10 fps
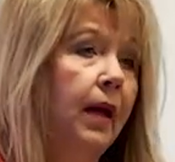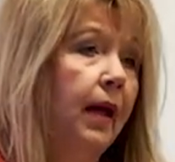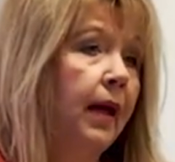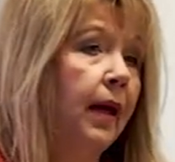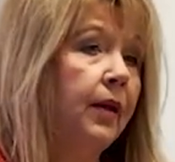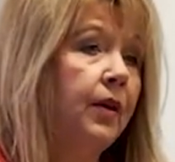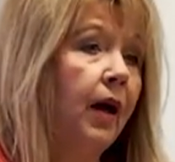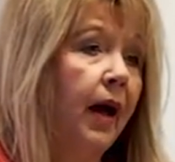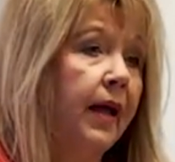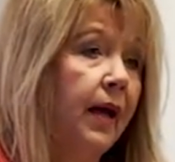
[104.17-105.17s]
And
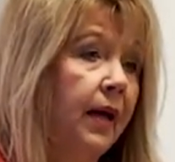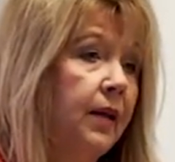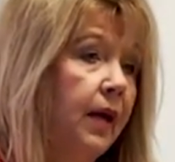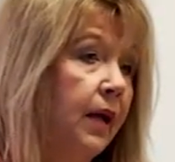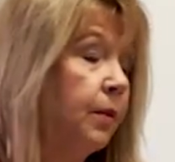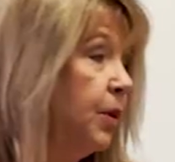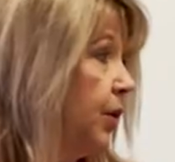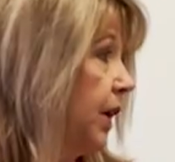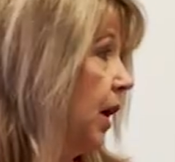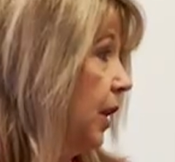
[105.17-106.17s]
I had a
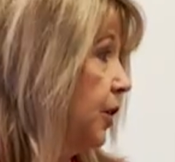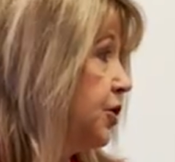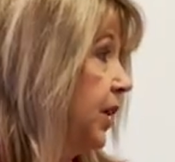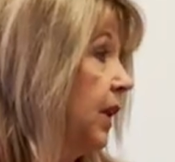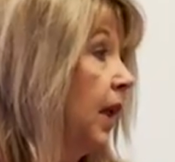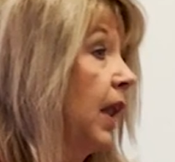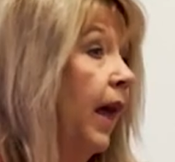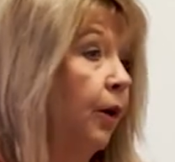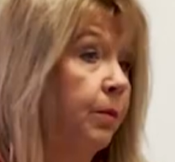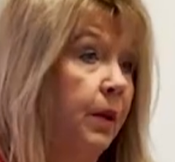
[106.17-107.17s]
community college that
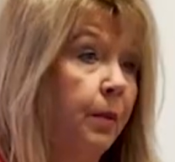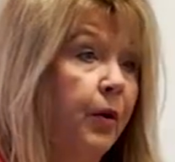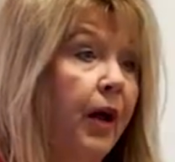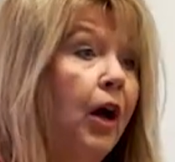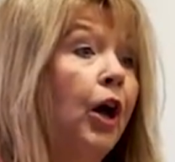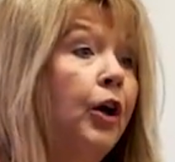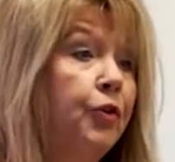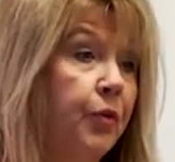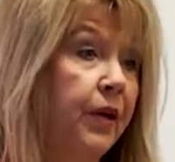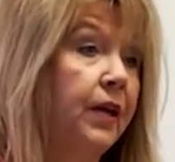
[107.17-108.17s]
allowed me to put
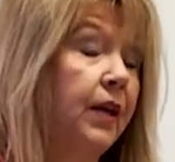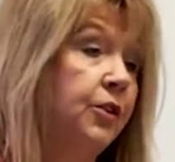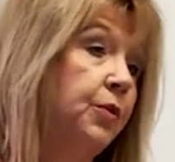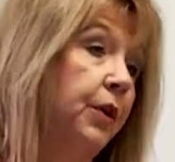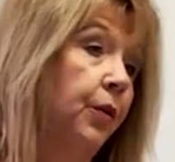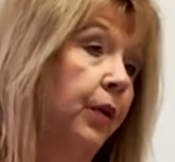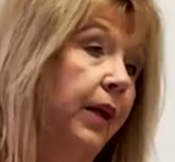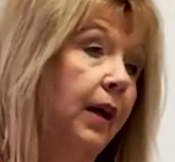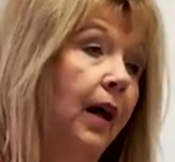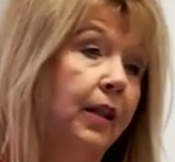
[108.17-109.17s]
100 into an early
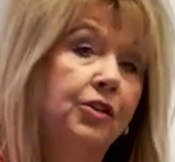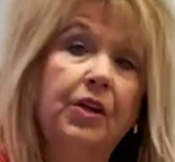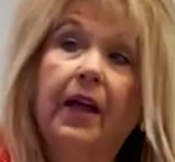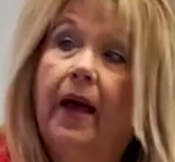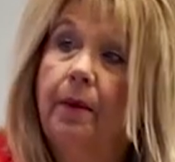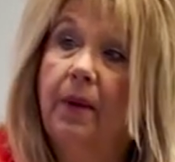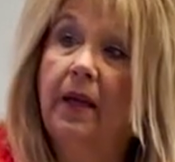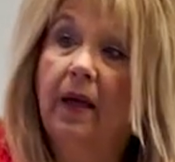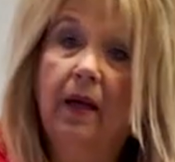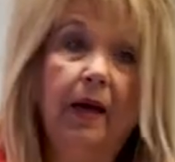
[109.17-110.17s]
college academy.
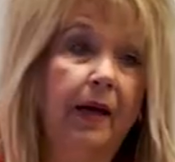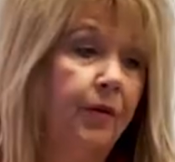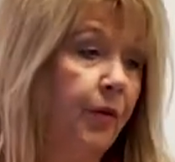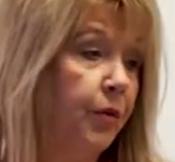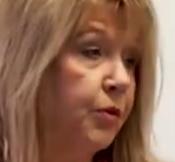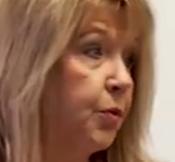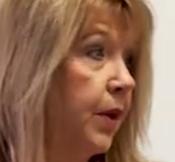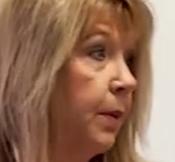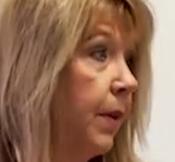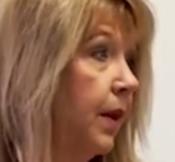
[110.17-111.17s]
I don't know who's
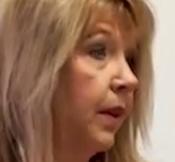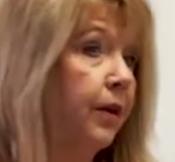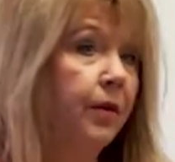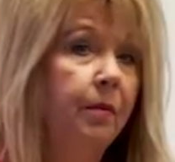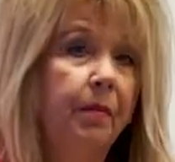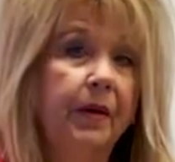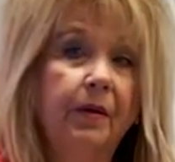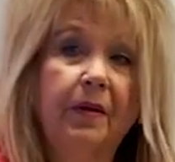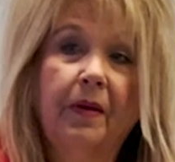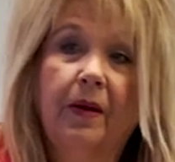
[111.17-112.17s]
running my clicker, but
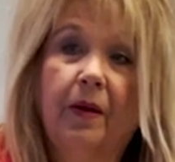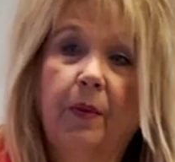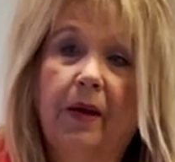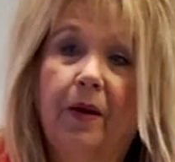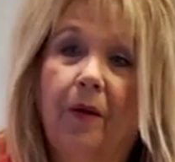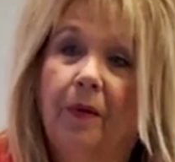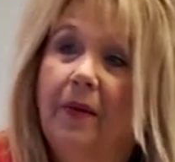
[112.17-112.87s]
here we go.